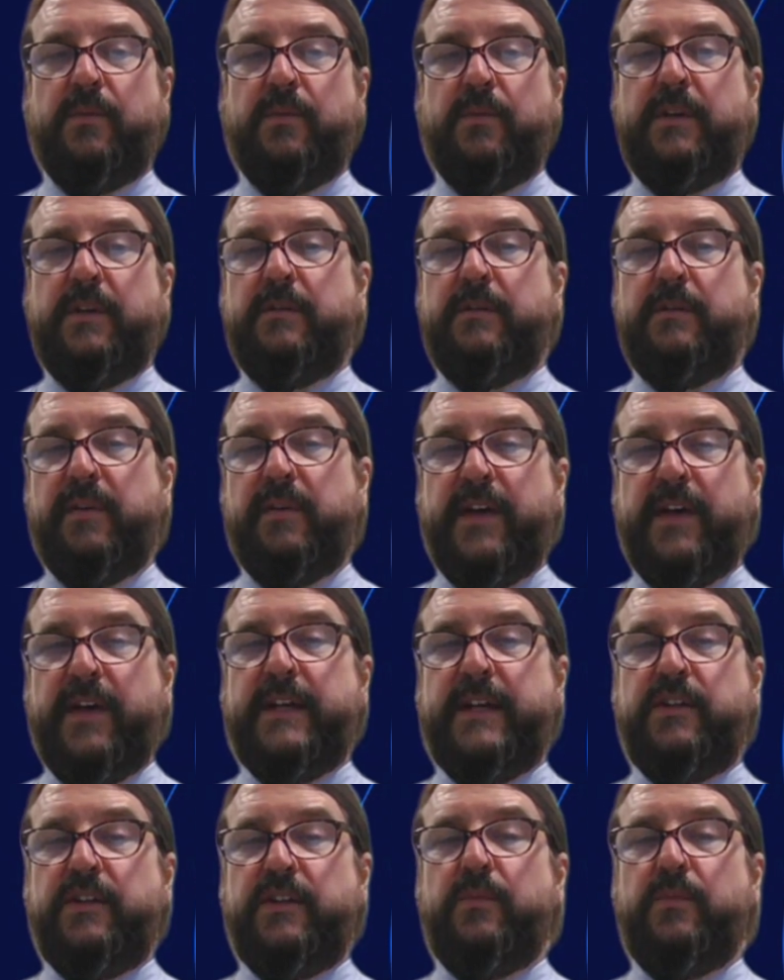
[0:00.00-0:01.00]
will
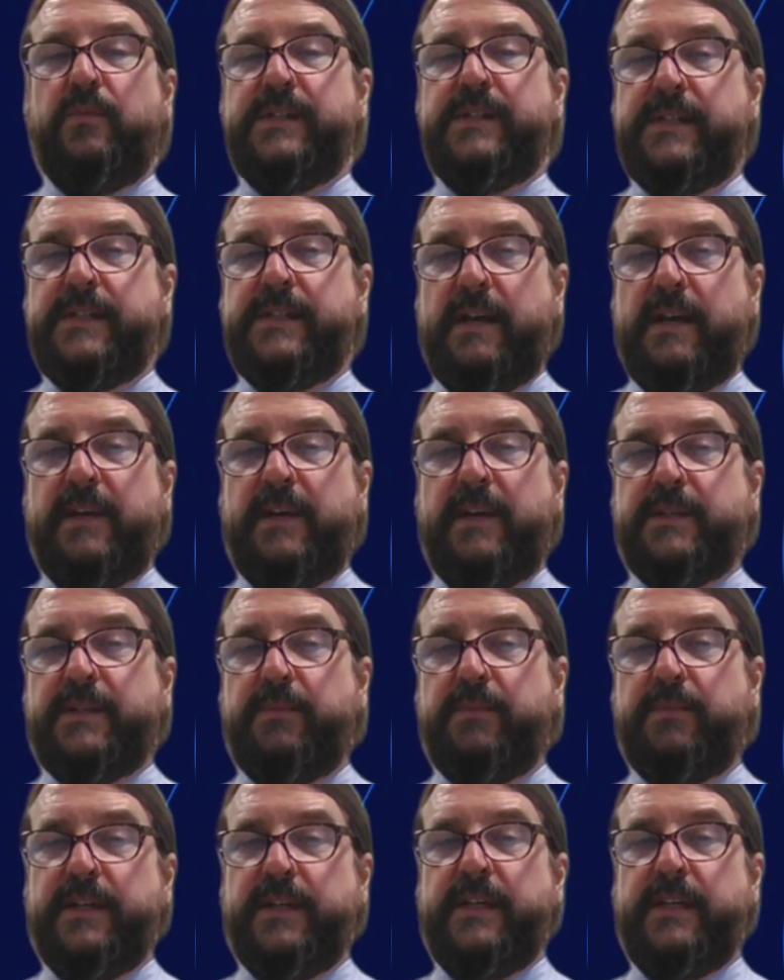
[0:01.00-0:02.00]
provide you with some
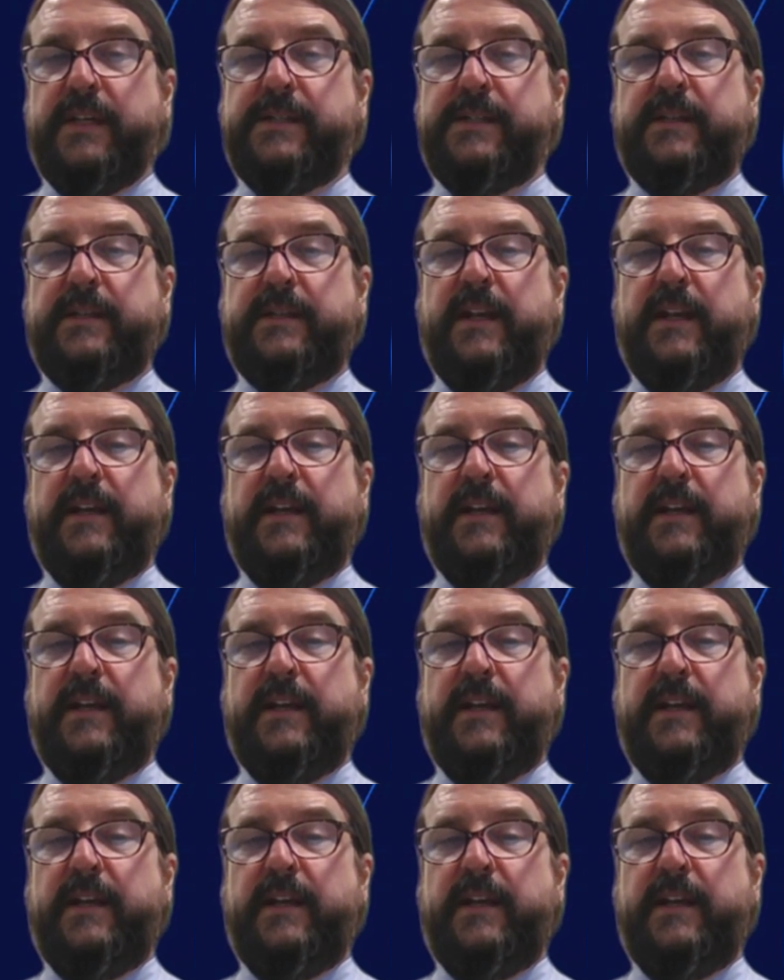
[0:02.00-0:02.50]
expertise